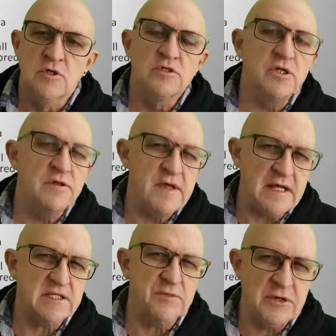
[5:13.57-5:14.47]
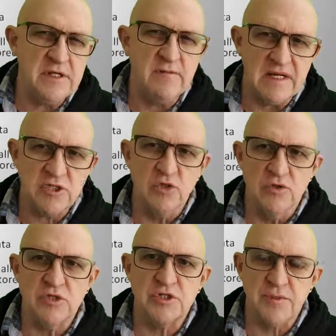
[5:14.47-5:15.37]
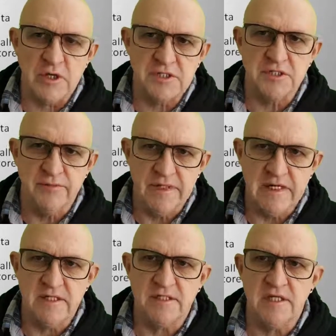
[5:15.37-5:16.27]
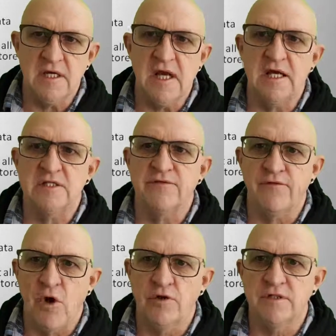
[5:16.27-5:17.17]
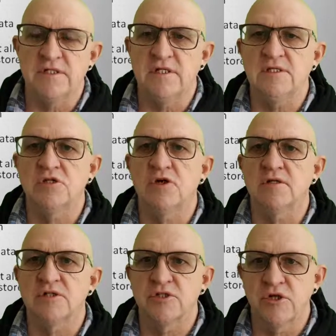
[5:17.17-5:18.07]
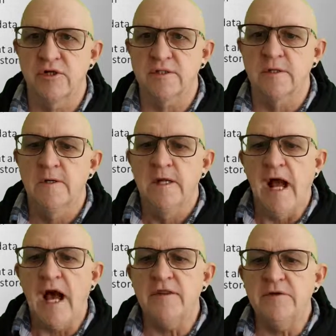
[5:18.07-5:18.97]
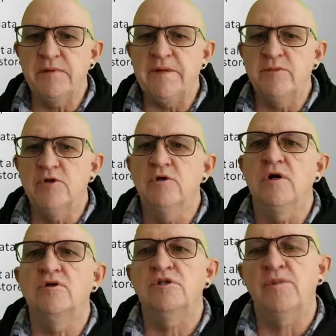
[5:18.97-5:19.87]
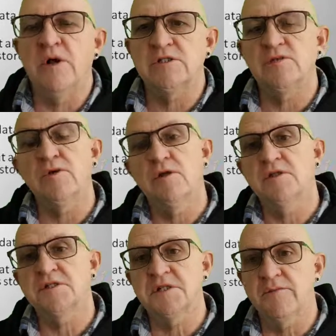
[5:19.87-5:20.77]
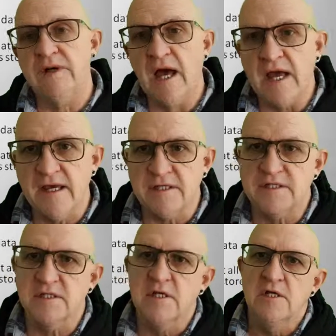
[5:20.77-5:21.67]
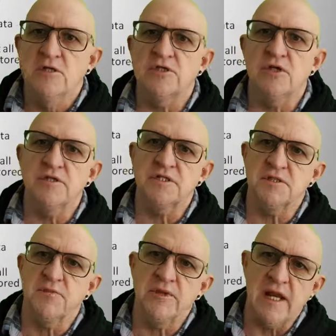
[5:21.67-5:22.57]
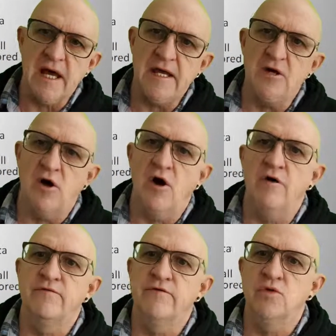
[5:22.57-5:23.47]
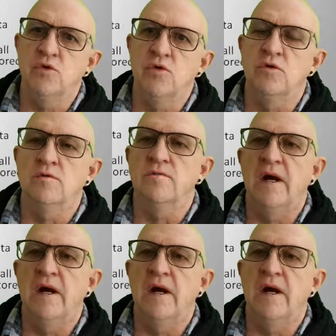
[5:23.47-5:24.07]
So that's pretty much your responsibility as far as these are concerned. Other people who are responsible are the suppliers. So the supplier of your